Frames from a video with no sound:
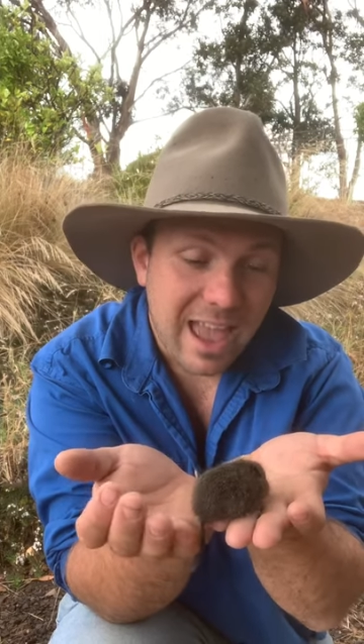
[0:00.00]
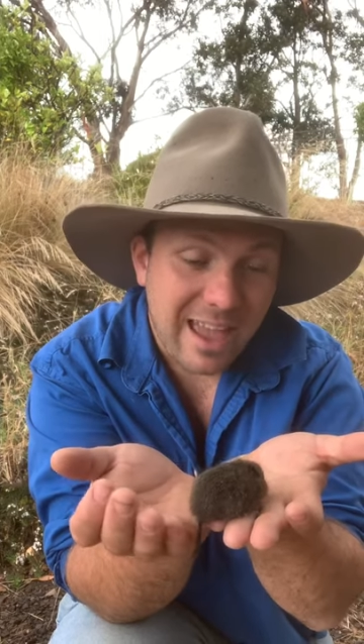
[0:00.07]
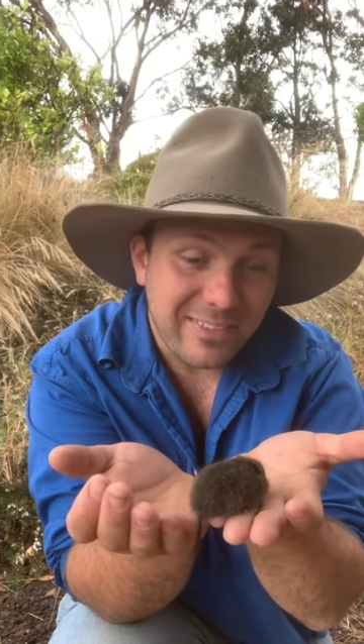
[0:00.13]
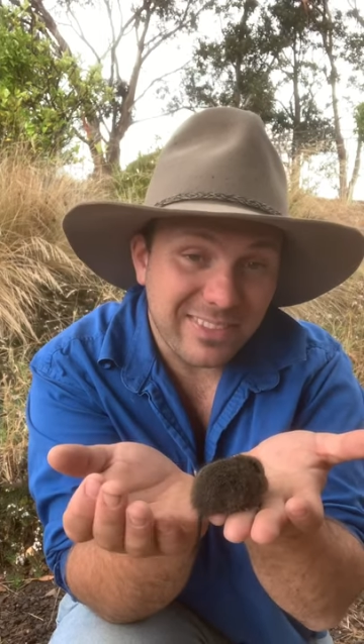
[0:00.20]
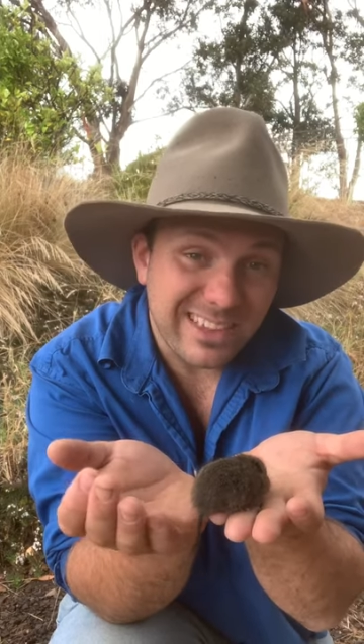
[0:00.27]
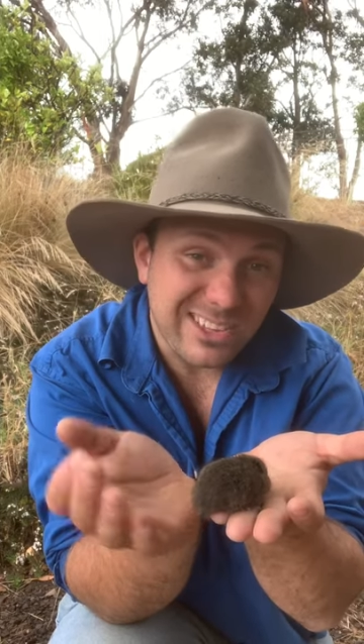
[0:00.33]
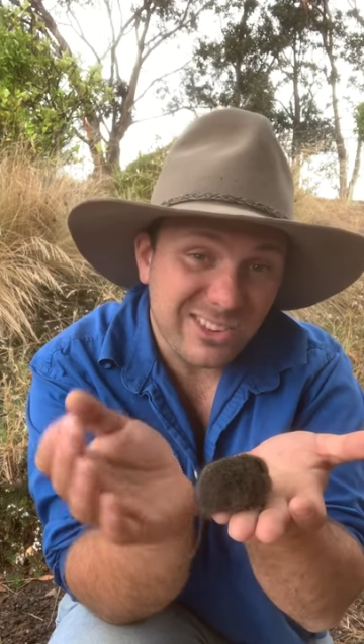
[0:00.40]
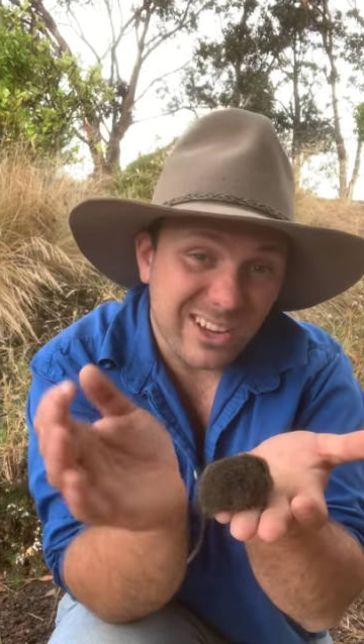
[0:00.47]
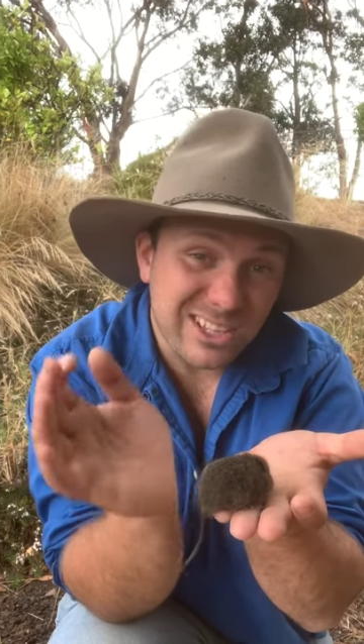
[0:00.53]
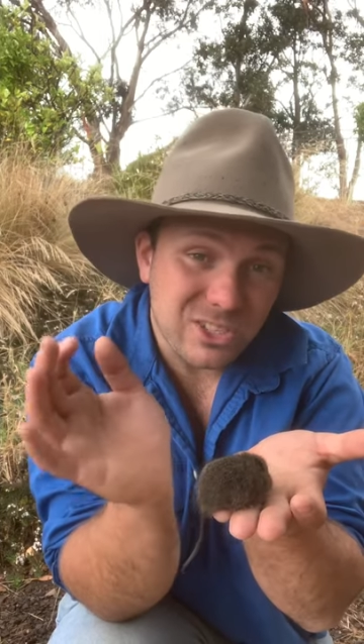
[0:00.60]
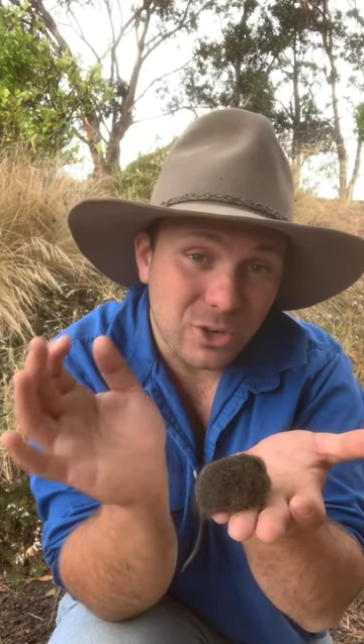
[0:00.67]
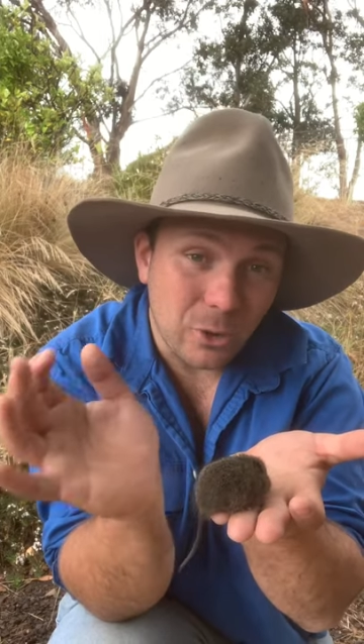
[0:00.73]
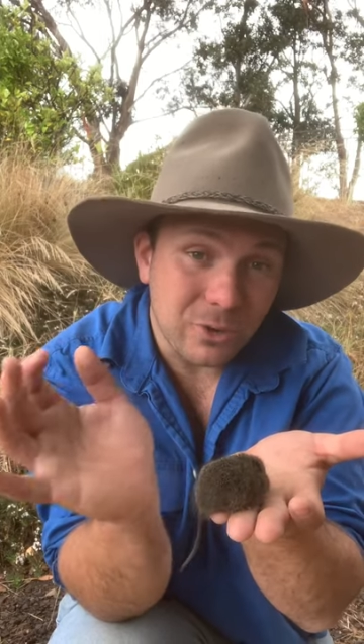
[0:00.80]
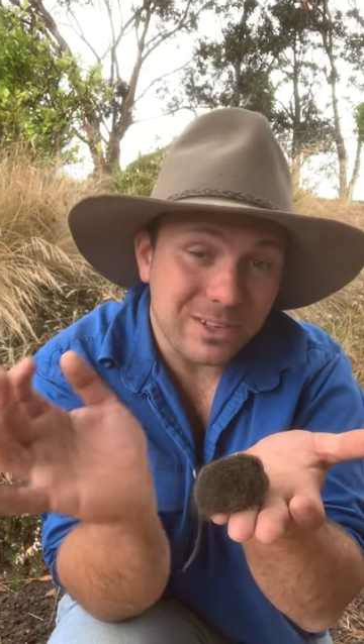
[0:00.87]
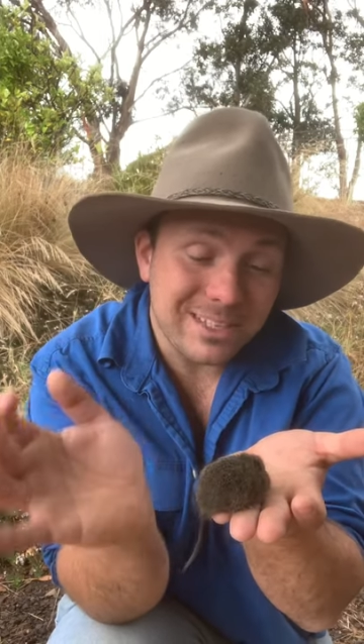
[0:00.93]
and these guys
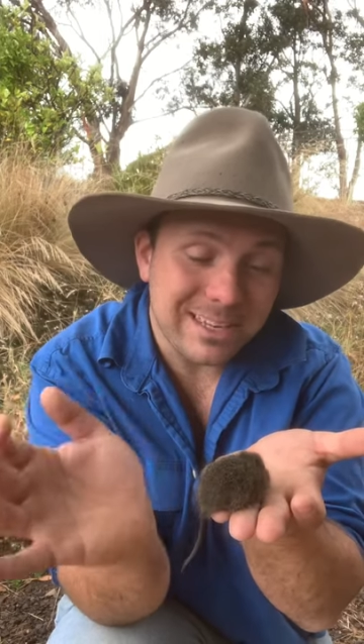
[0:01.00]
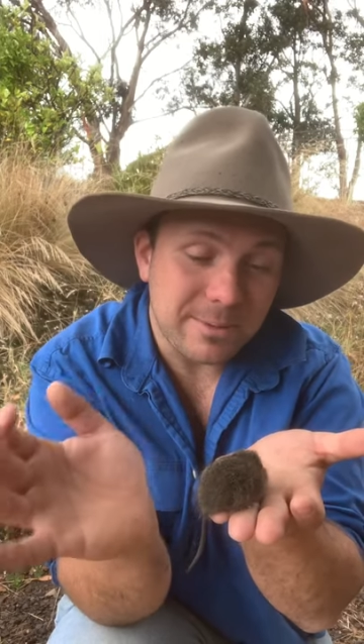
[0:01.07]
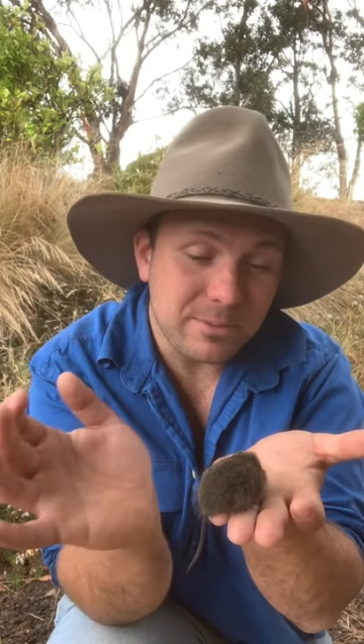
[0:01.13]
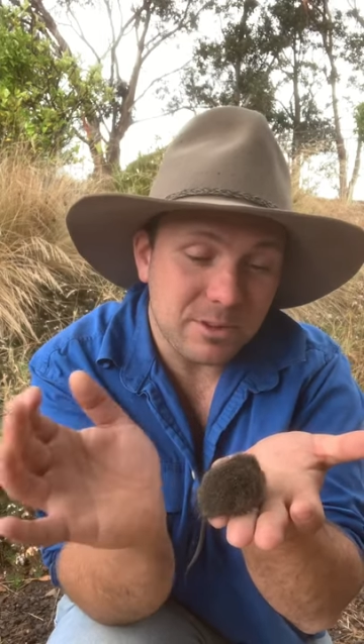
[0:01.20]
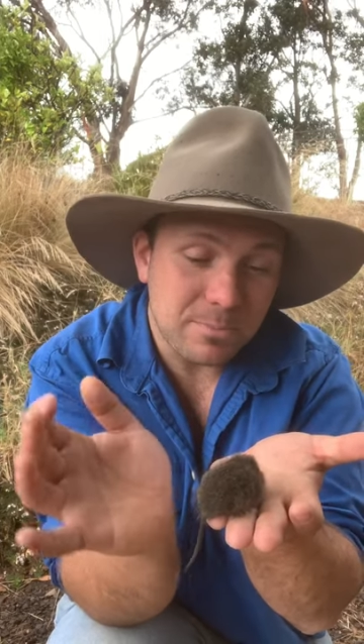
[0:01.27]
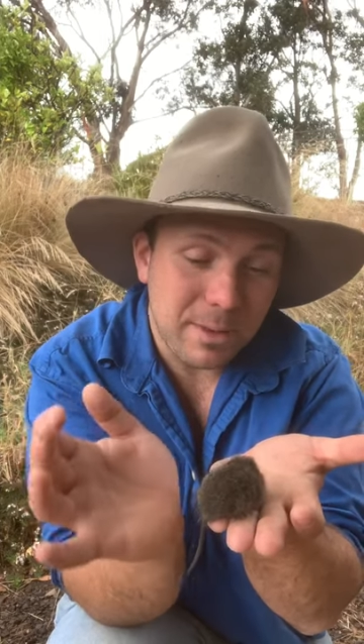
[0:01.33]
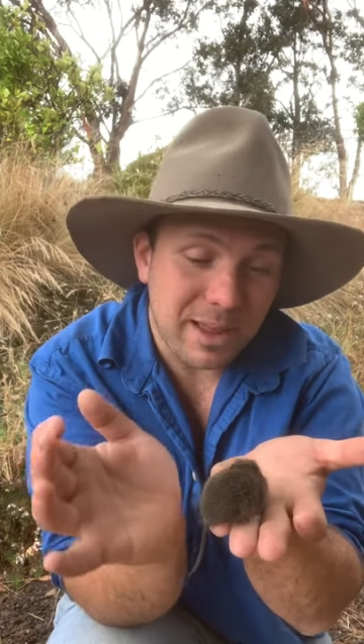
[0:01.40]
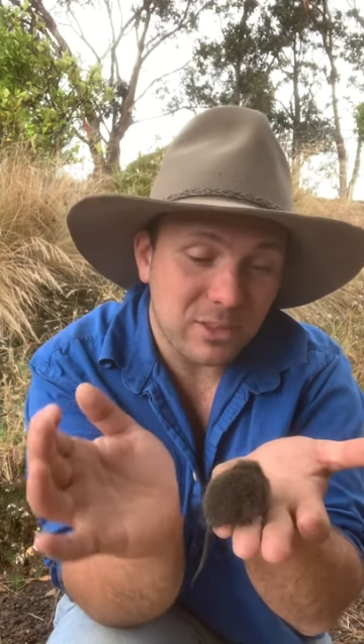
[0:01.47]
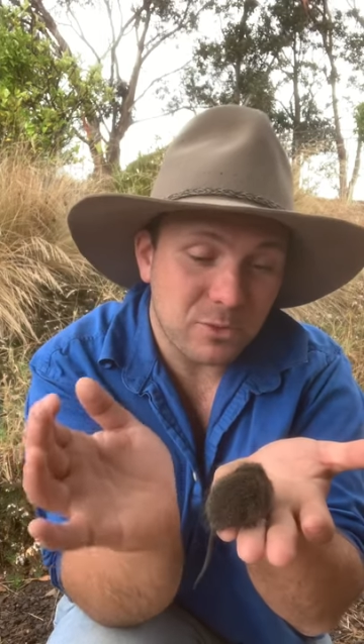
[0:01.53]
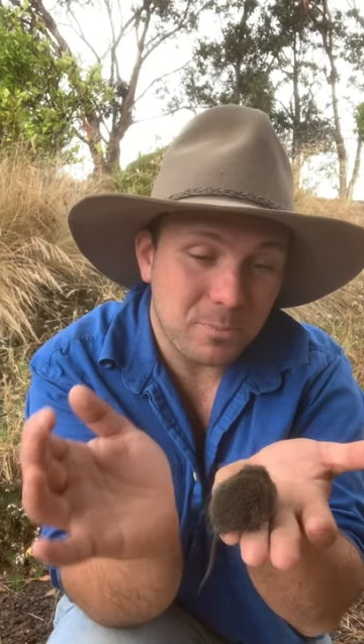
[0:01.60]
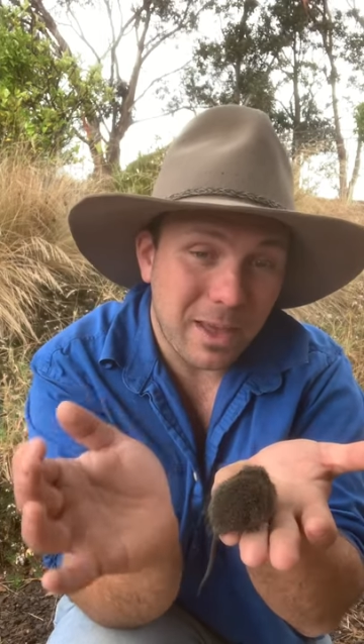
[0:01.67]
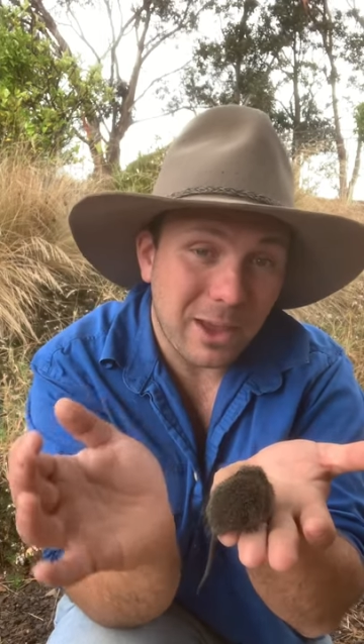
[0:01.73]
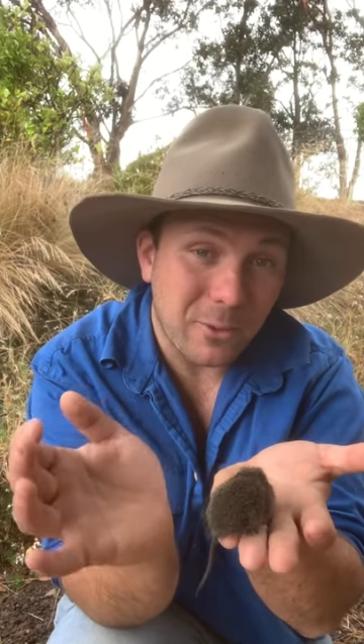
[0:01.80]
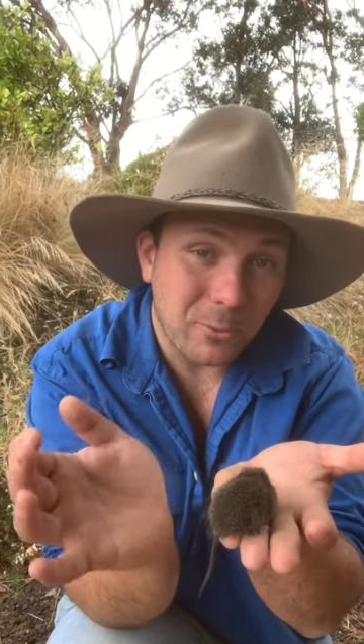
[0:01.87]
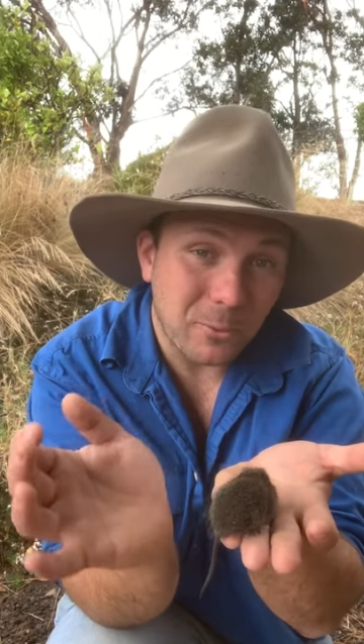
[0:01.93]
don't seem to bounce
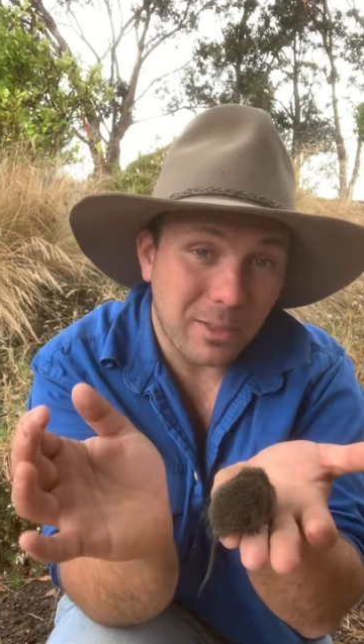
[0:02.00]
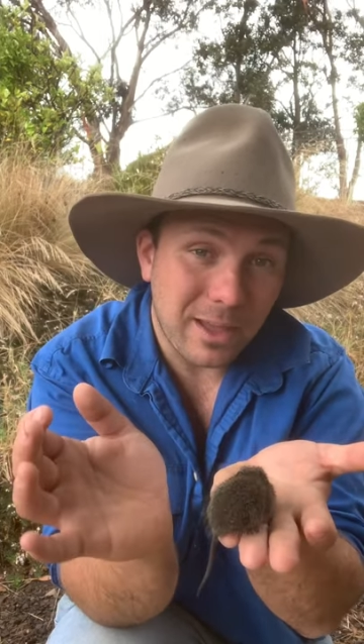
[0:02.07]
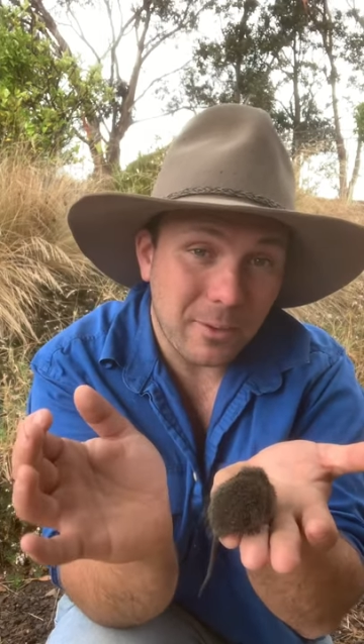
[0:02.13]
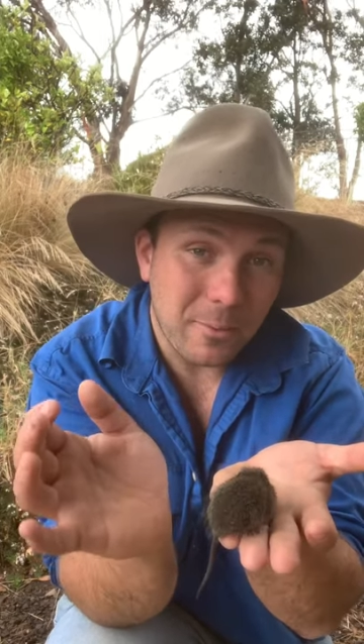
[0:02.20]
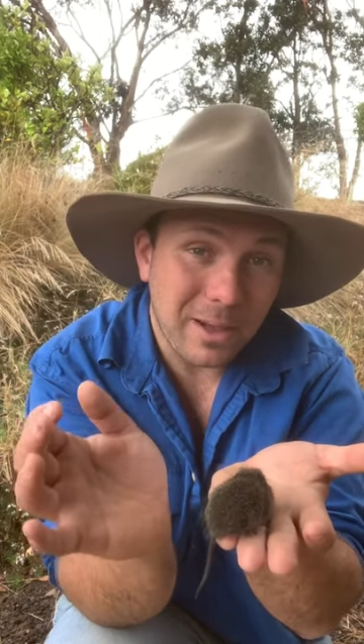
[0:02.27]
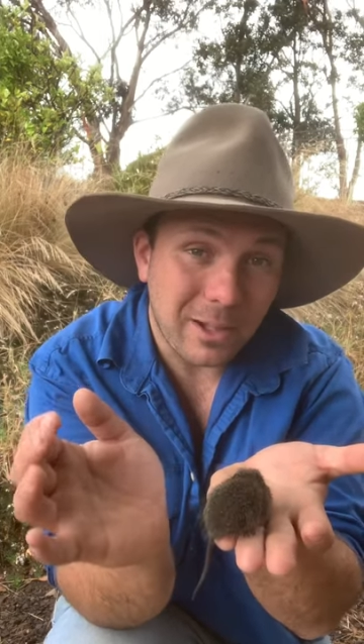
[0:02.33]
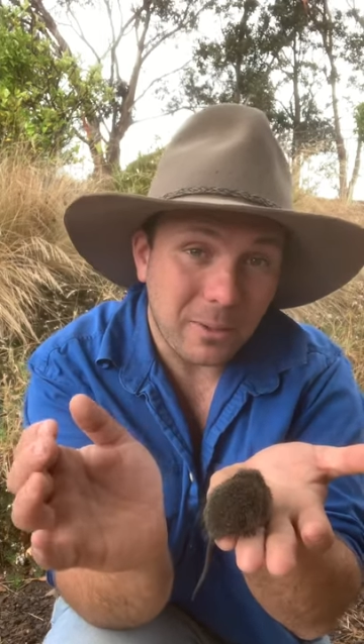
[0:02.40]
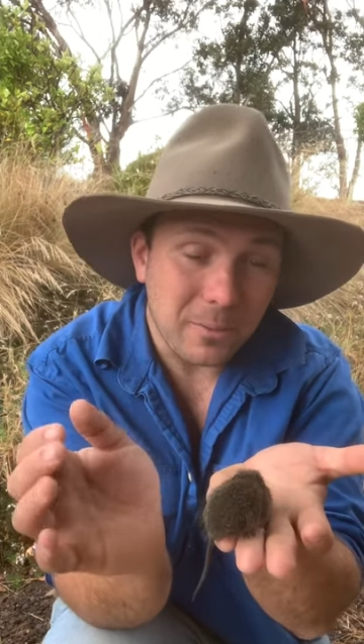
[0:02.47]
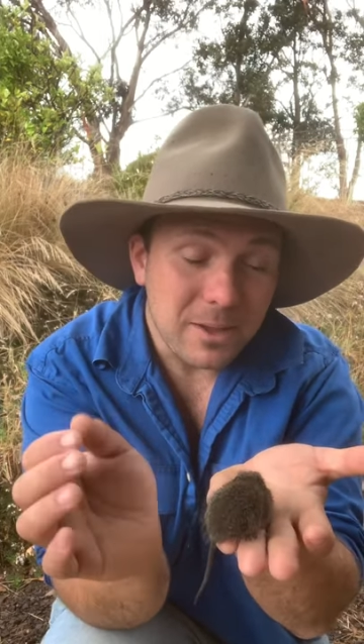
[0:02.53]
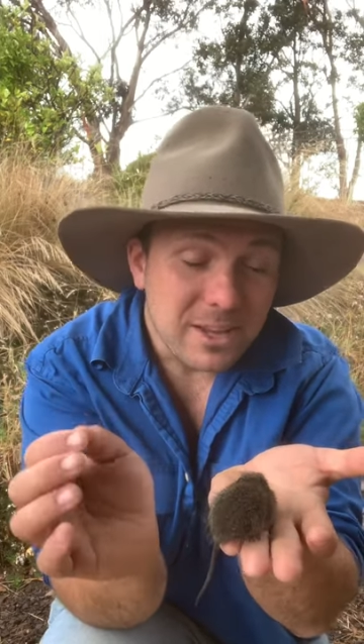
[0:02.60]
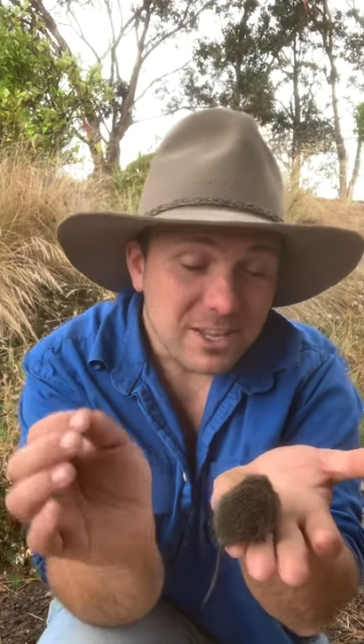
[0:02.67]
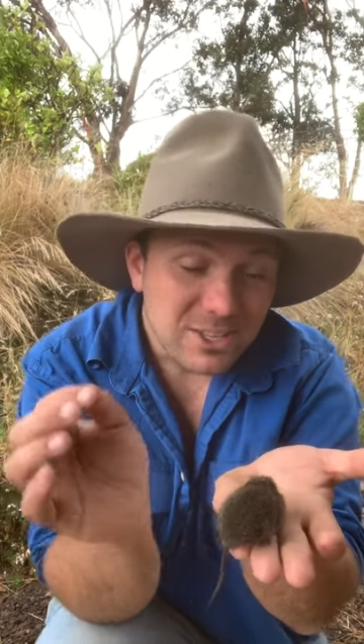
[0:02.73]
back all that well.